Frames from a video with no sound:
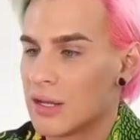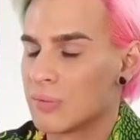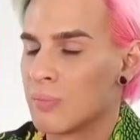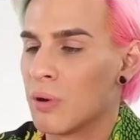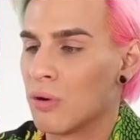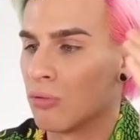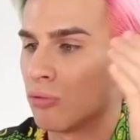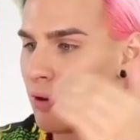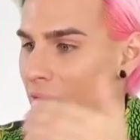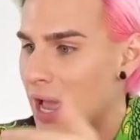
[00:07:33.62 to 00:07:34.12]
You have to
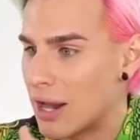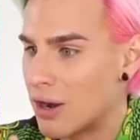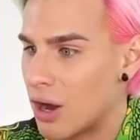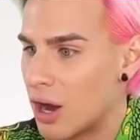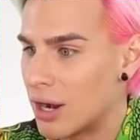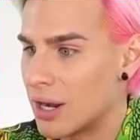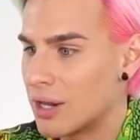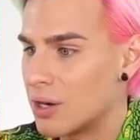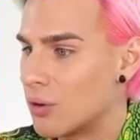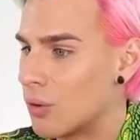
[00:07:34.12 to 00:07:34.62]
put red
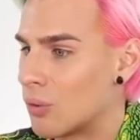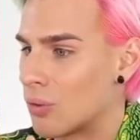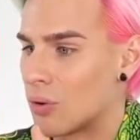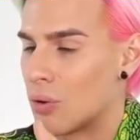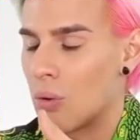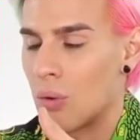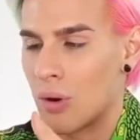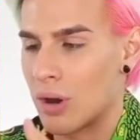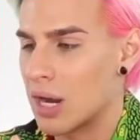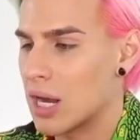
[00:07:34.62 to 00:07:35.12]
on it or
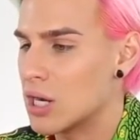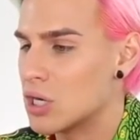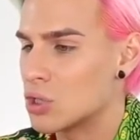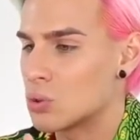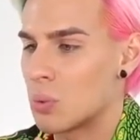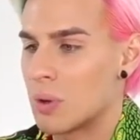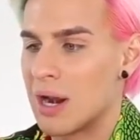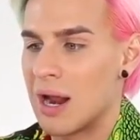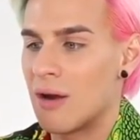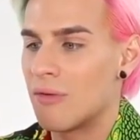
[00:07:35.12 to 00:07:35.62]
orange,
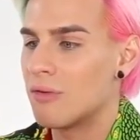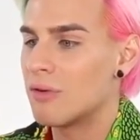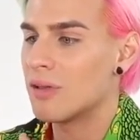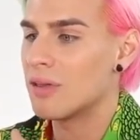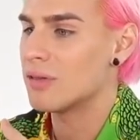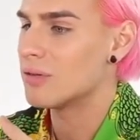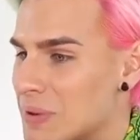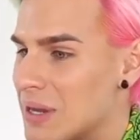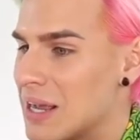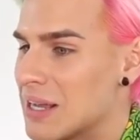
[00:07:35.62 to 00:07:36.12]
whatever,
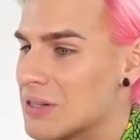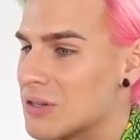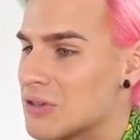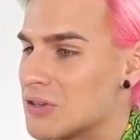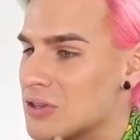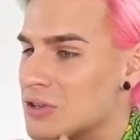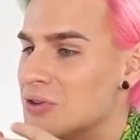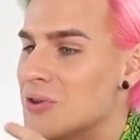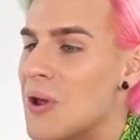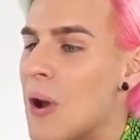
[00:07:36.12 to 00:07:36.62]
because
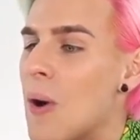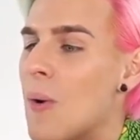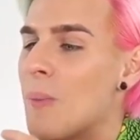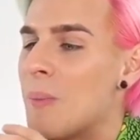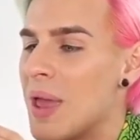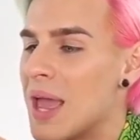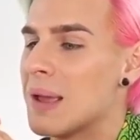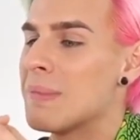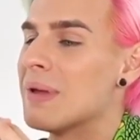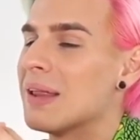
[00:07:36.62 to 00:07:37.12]
there's no
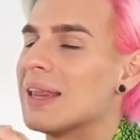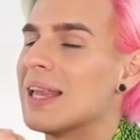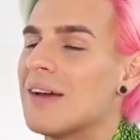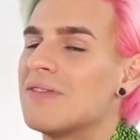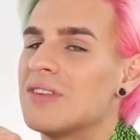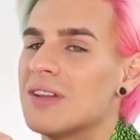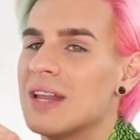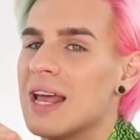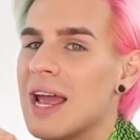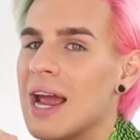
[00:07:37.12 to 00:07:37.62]
pigment
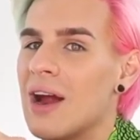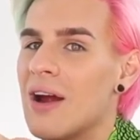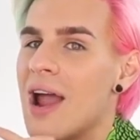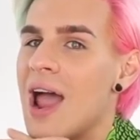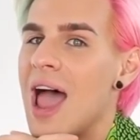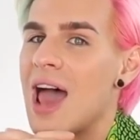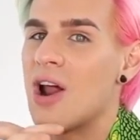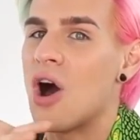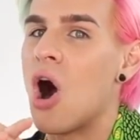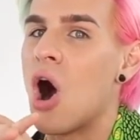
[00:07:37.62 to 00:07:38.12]
left in the hair
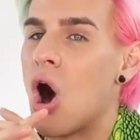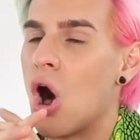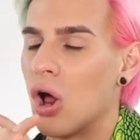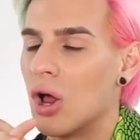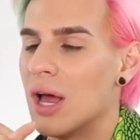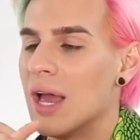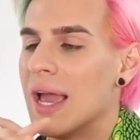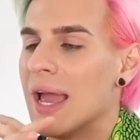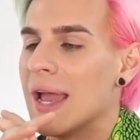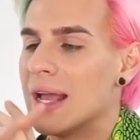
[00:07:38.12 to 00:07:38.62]
at
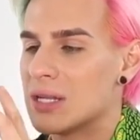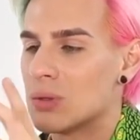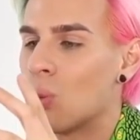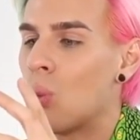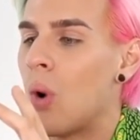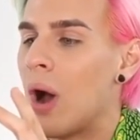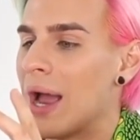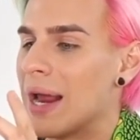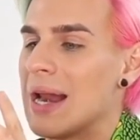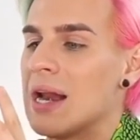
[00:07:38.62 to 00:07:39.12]
all. It's
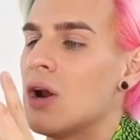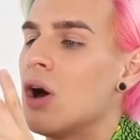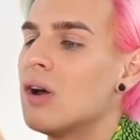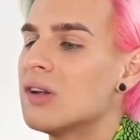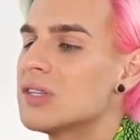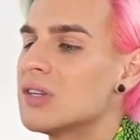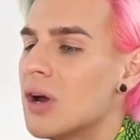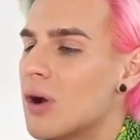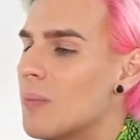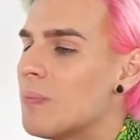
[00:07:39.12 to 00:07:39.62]
white. And
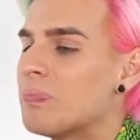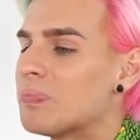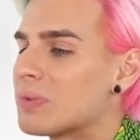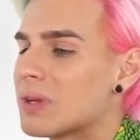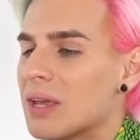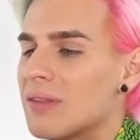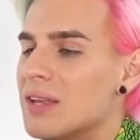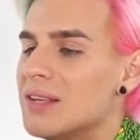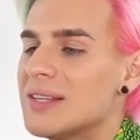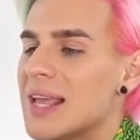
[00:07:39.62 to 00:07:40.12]
also,
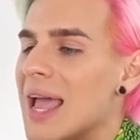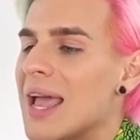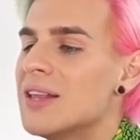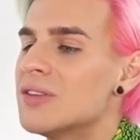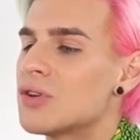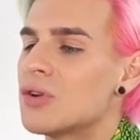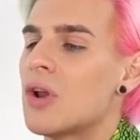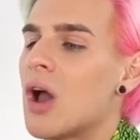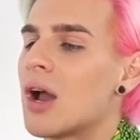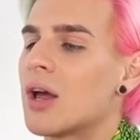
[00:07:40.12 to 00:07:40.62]
these
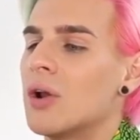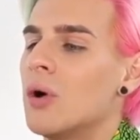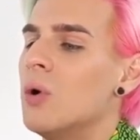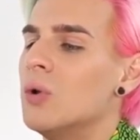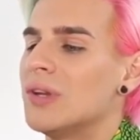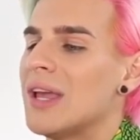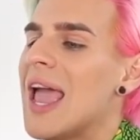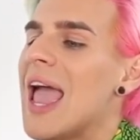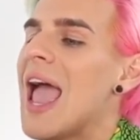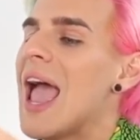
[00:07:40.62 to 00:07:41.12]
ends are not gonna
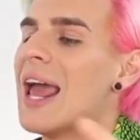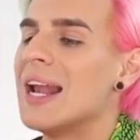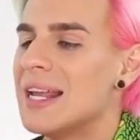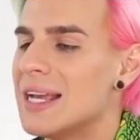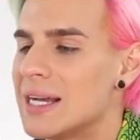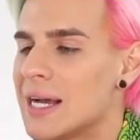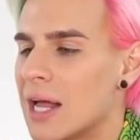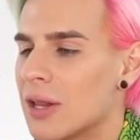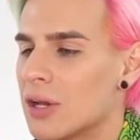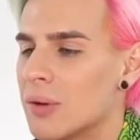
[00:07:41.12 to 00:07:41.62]
hold
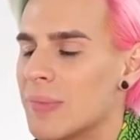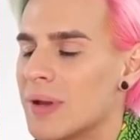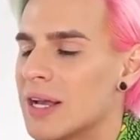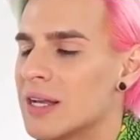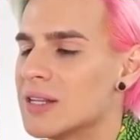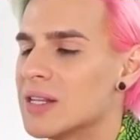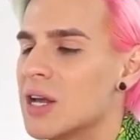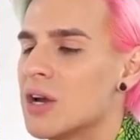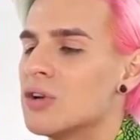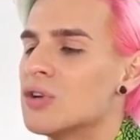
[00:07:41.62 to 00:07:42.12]
any color
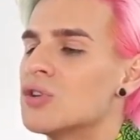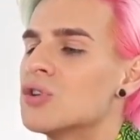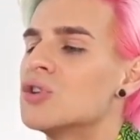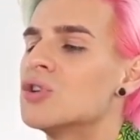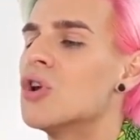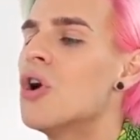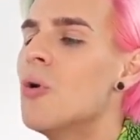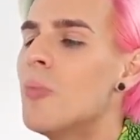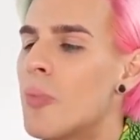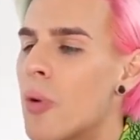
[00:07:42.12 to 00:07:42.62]
because they're
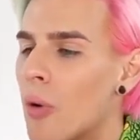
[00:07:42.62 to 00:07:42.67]
so